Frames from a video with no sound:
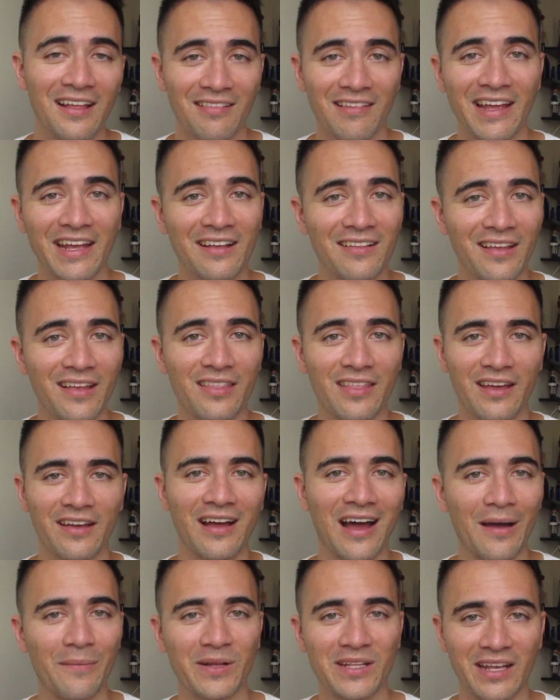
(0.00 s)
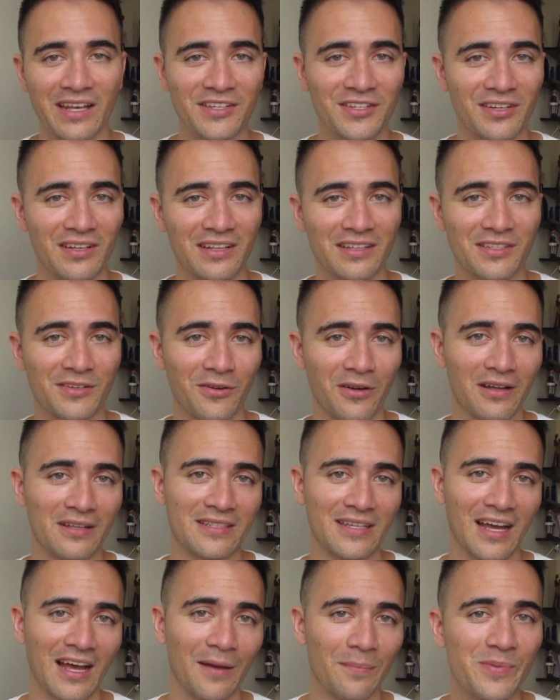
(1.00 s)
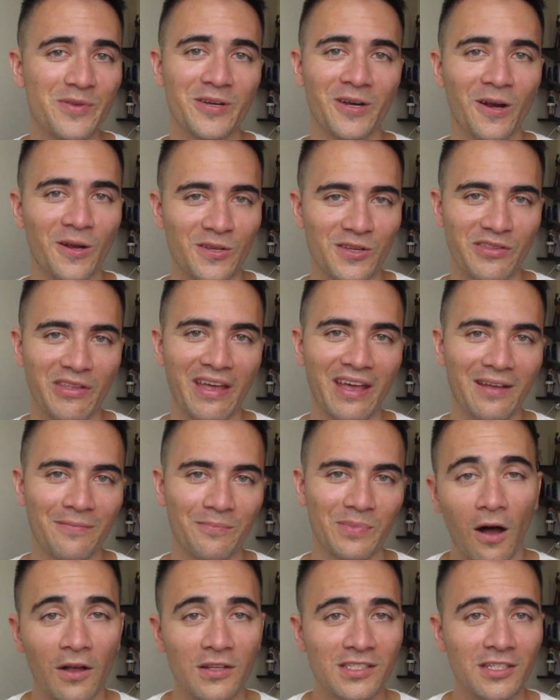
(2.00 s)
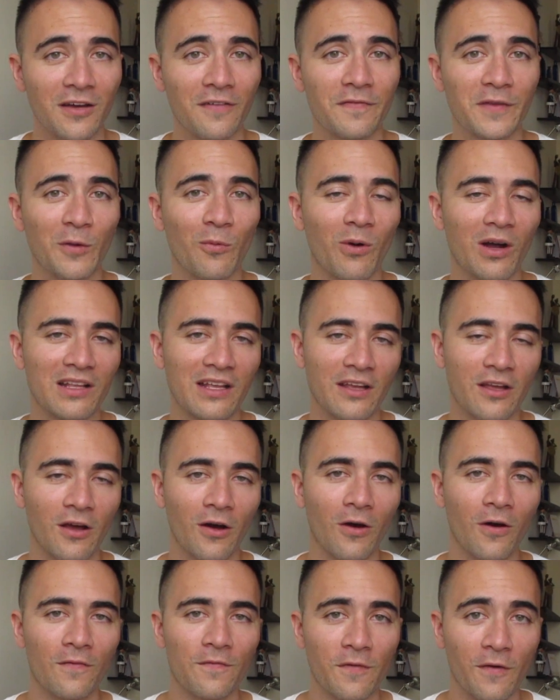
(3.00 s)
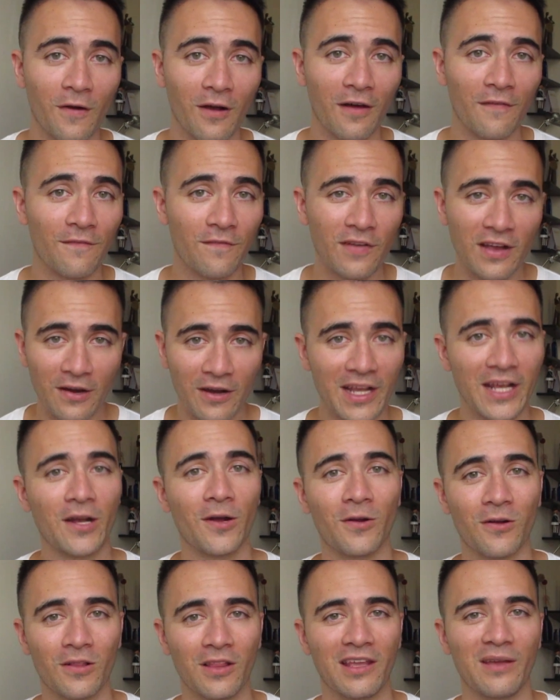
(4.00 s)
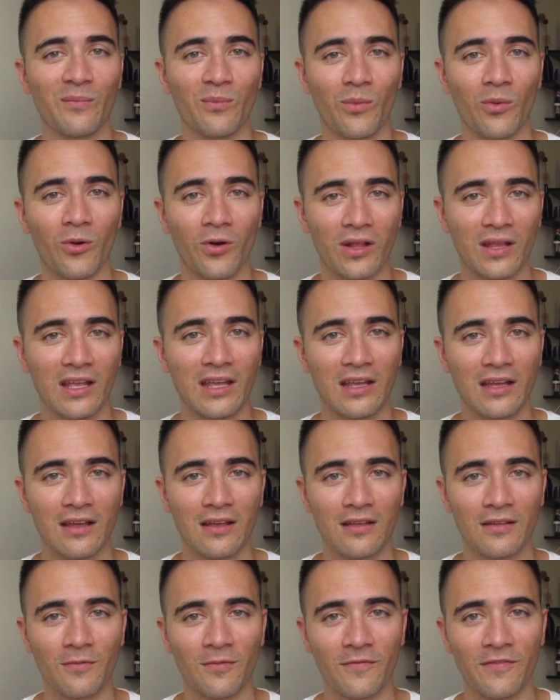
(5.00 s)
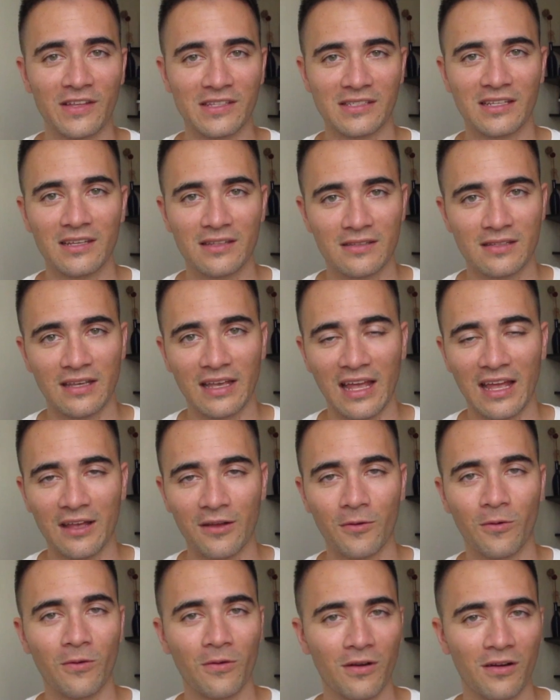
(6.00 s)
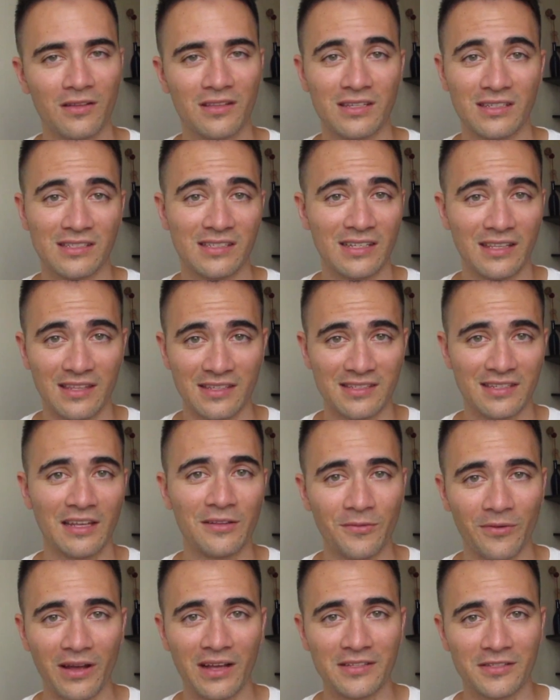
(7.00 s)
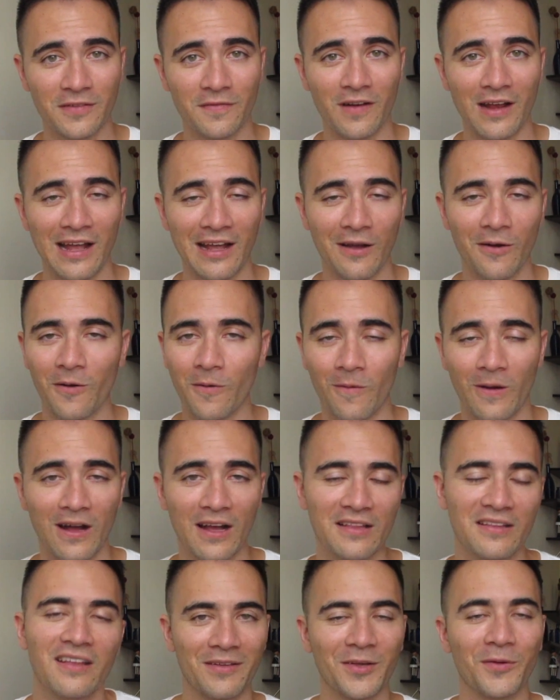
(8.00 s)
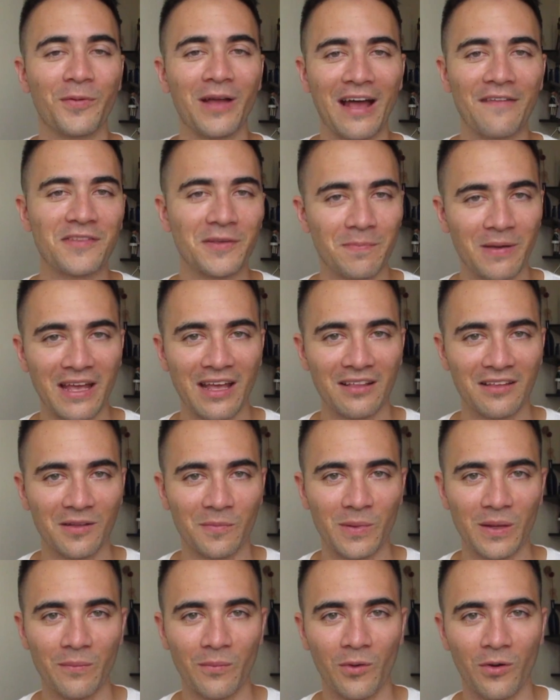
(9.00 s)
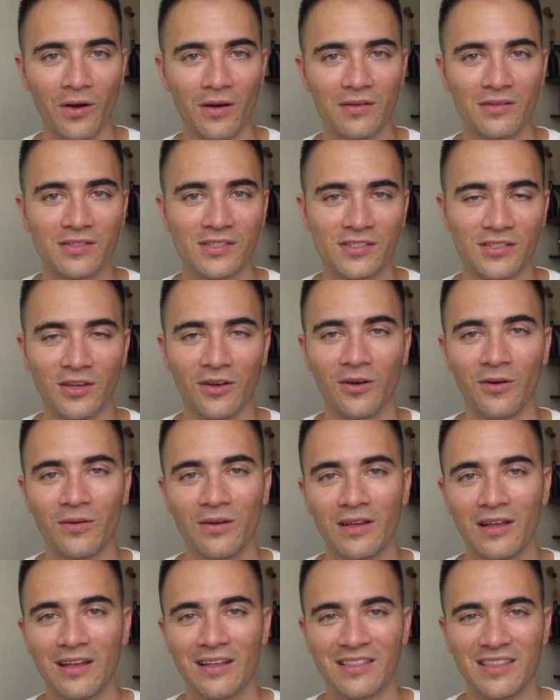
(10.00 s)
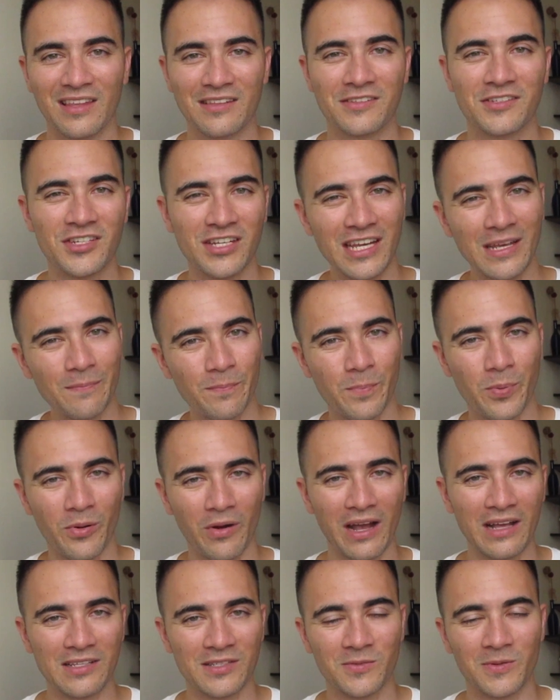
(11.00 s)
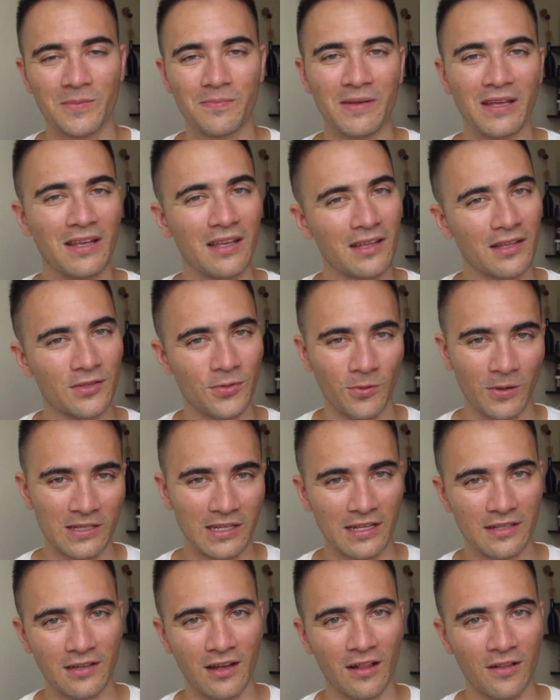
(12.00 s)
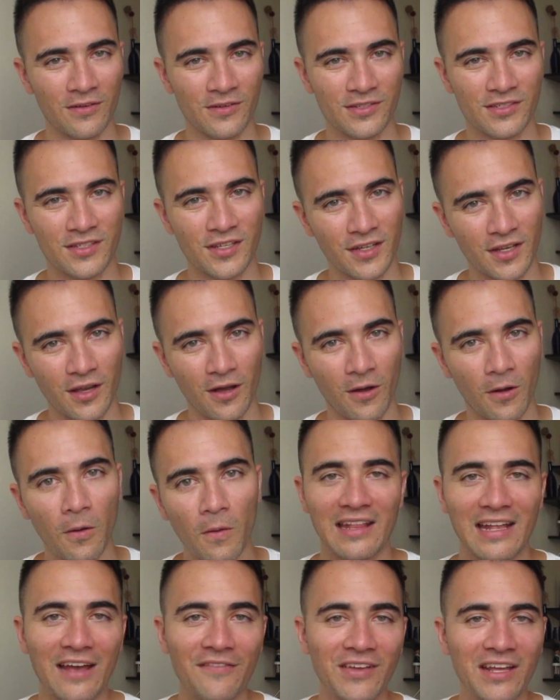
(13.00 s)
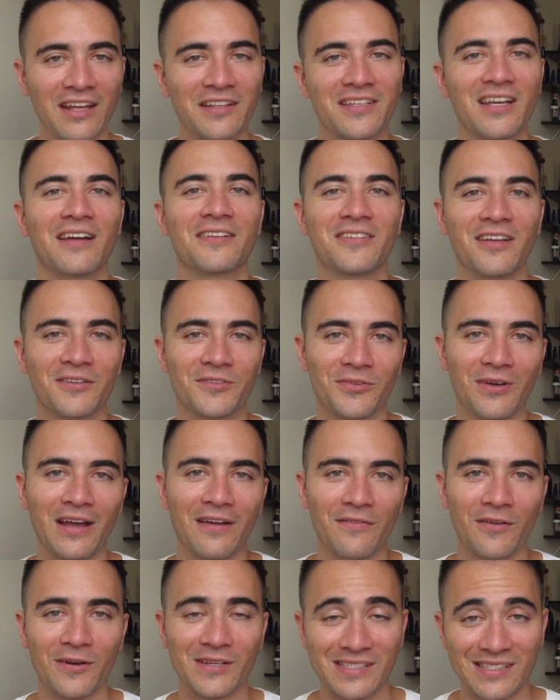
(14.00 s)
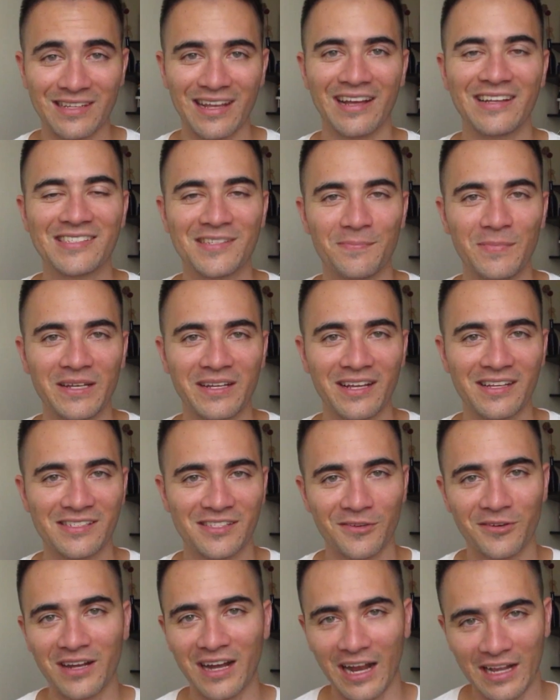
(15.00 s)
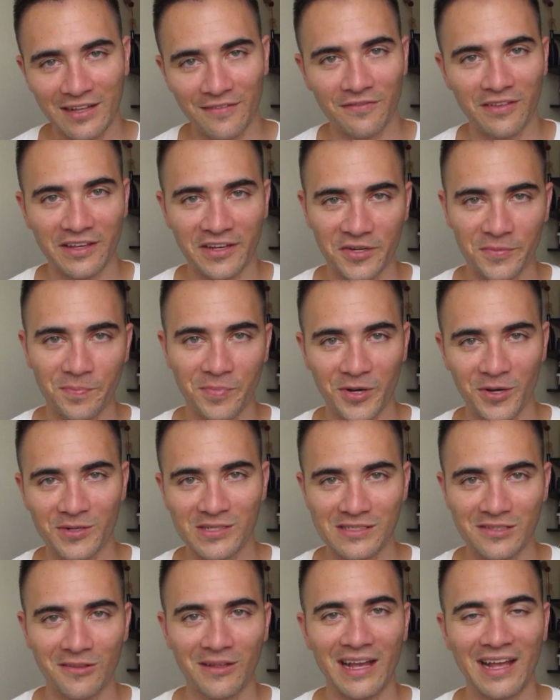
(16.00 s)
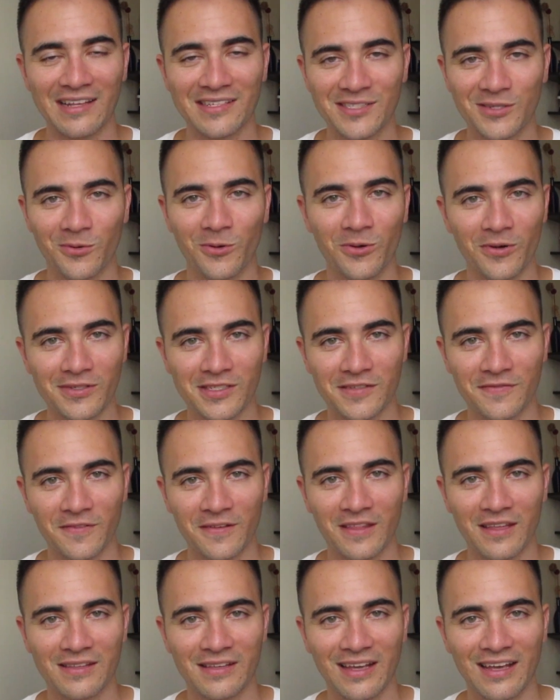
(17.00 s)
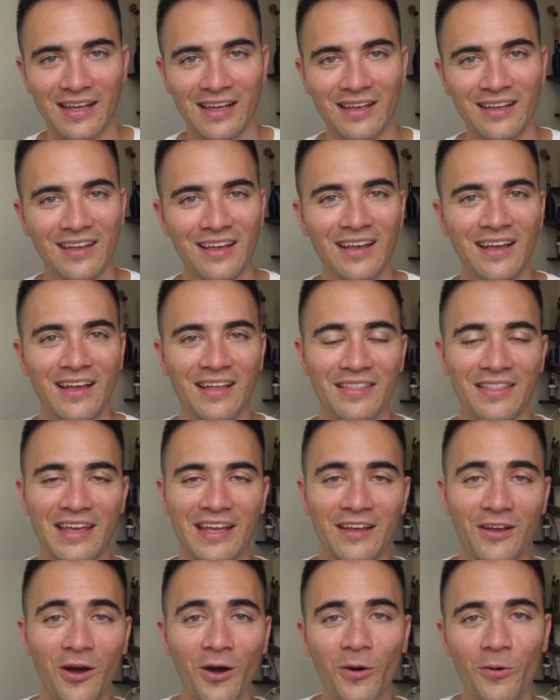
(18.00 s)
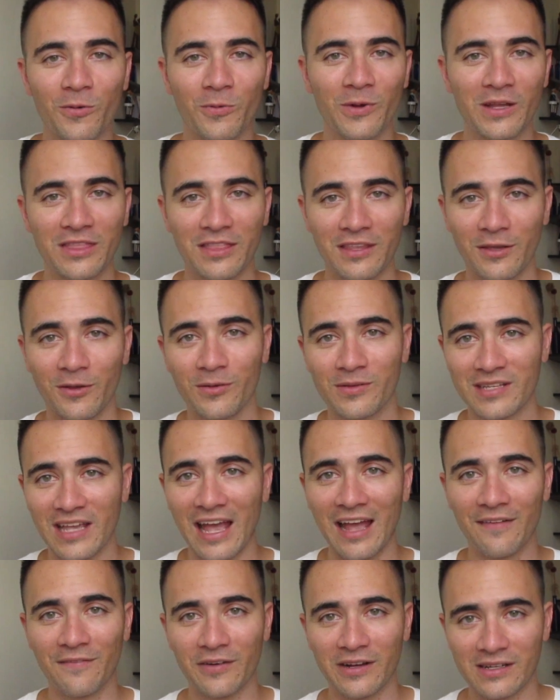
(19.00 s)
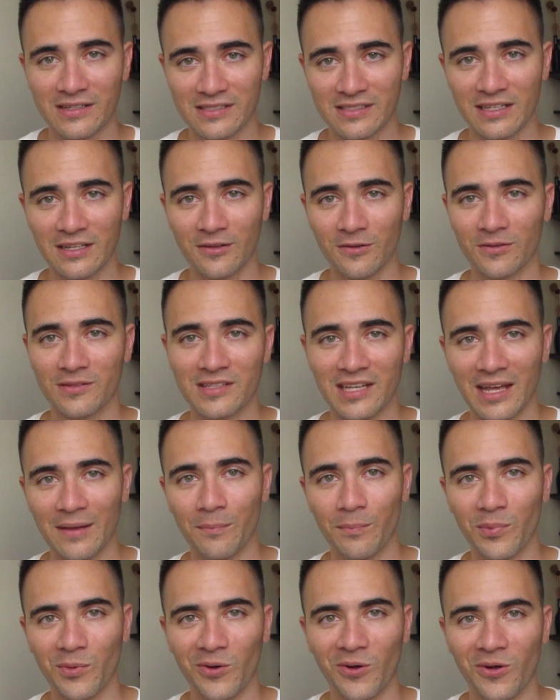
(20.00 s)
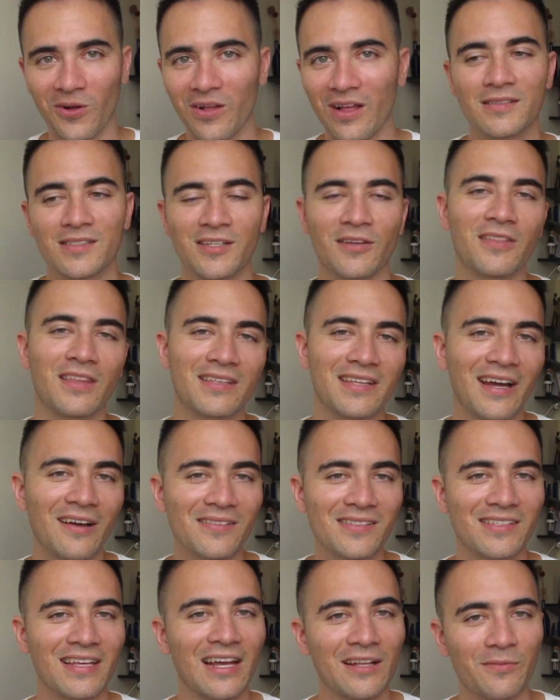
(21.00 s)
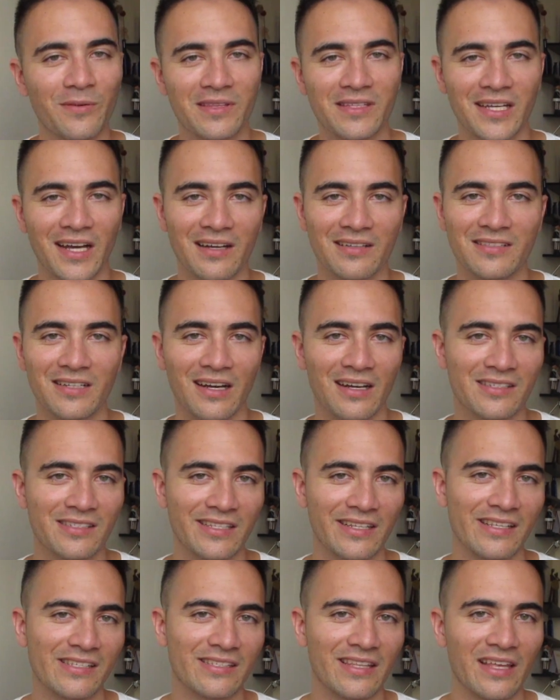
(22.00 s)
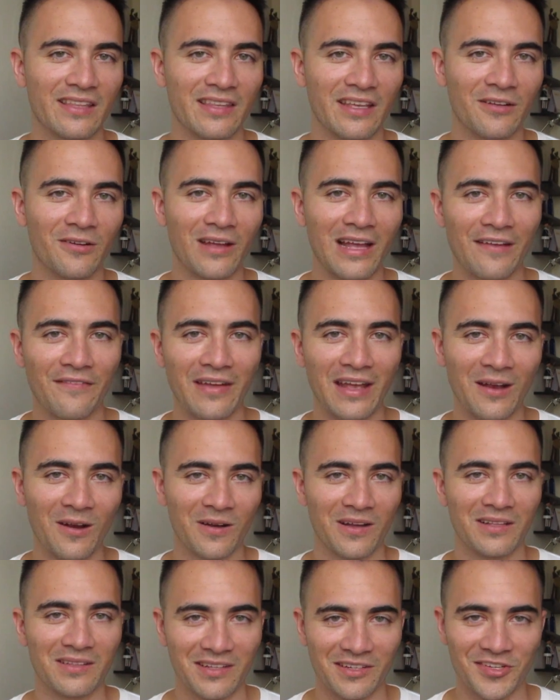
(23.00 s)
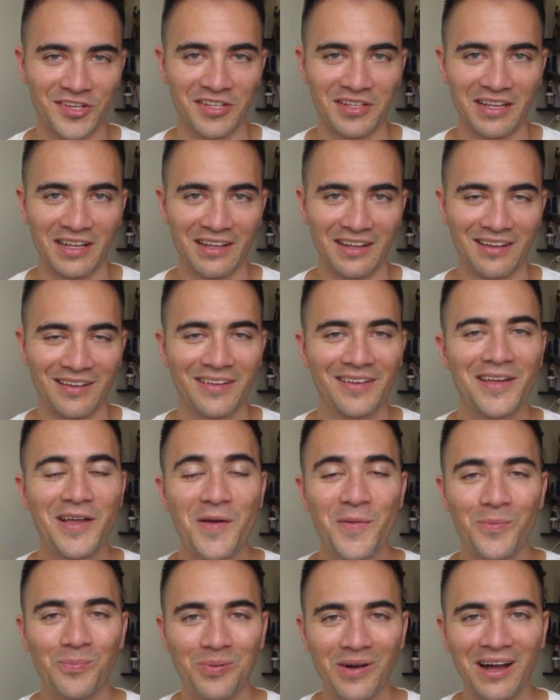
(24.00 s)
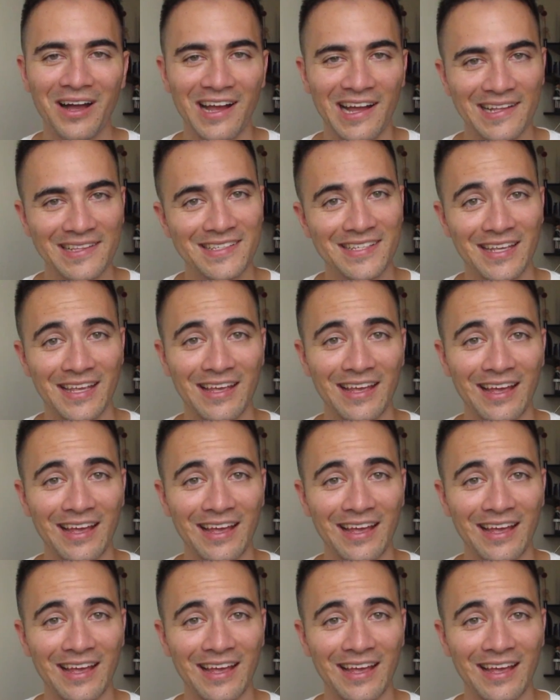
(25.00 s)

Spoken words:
likely the accommodation is going to upcharge that. Also, if you want to go for a very early morning visit to Angkor to see the sunrise over Angkor Wat, you'll have to pay a little bit more. So the cheap price would be $20 to go. And having a tuk-tuk driver is nice because they're kind of like your personal escorts for the day. They go with you to every single temple. So the downside with tuk-tuks is that they don't have air conditioning, but